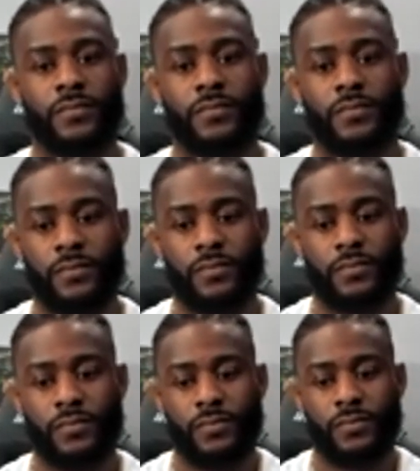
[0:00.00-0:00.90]

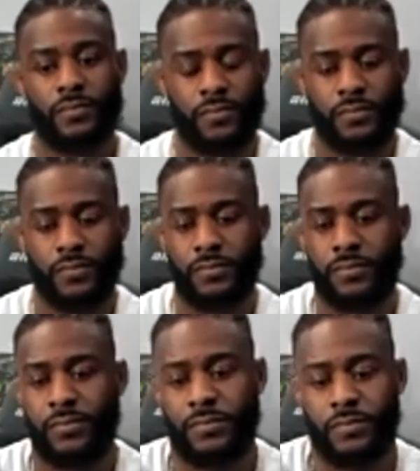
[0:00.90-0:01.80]

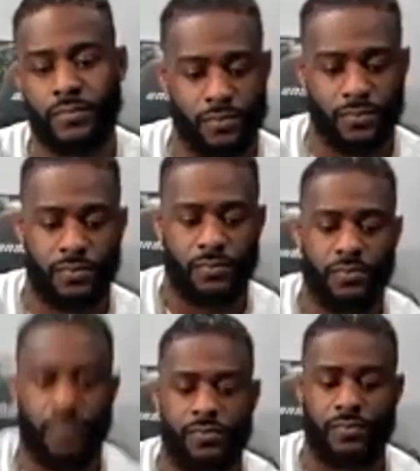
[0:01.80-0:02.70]

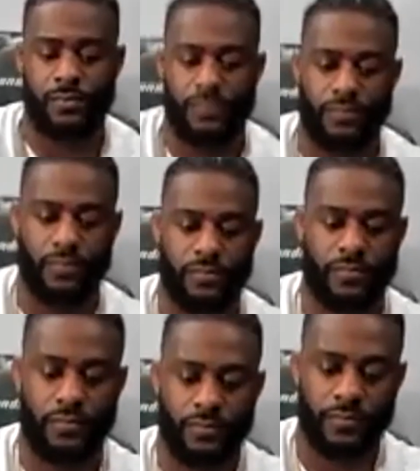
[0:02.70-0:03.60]

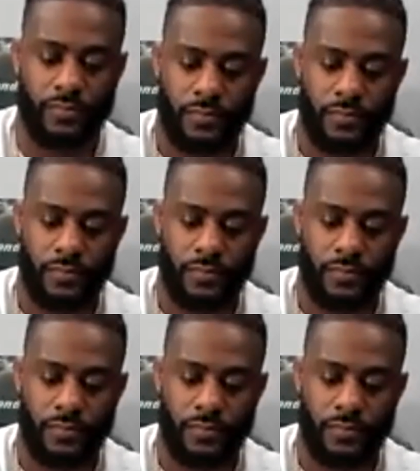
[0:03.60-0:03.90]
(not speaking)